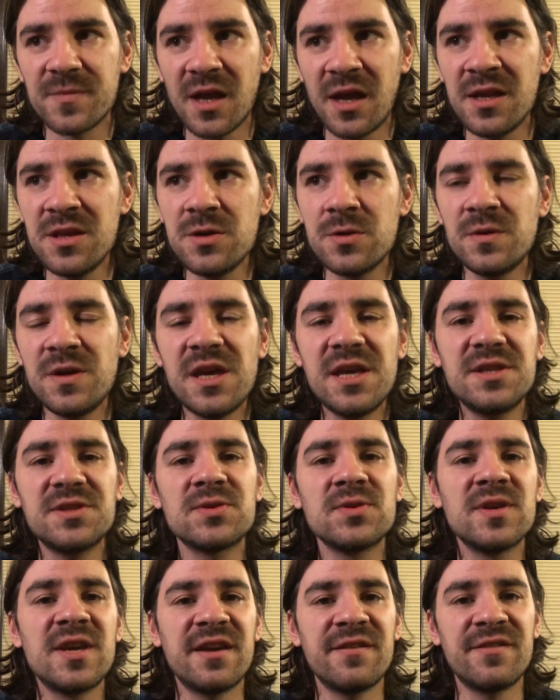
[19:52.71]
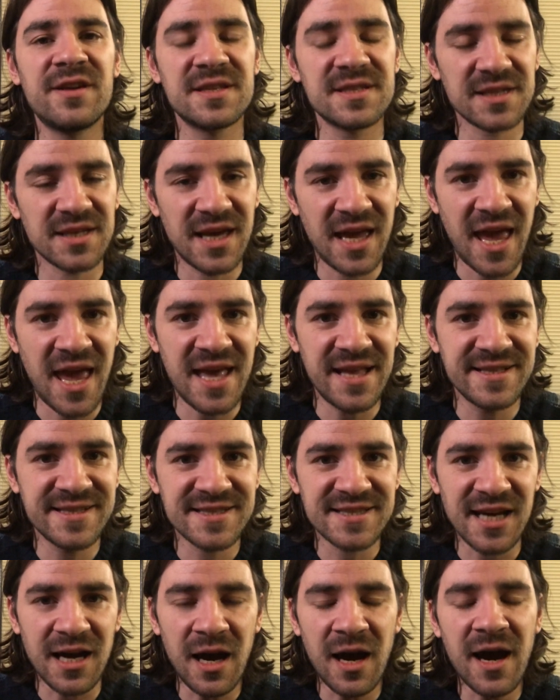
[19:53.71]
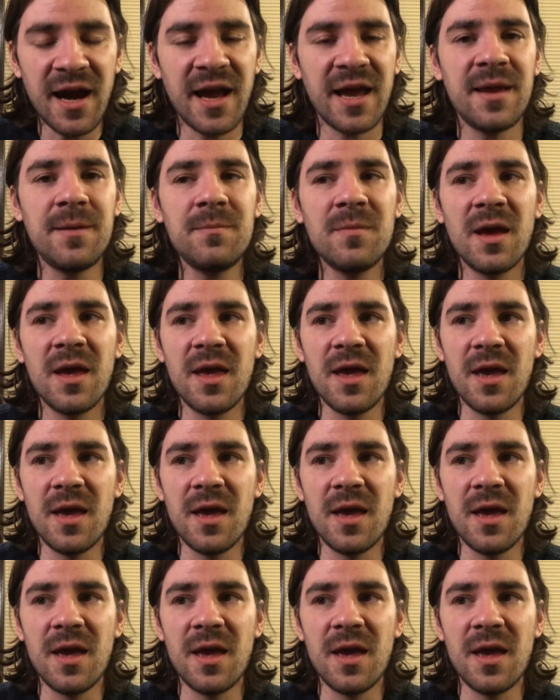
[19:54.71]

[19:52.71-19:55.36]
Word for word: And you need to give it a time.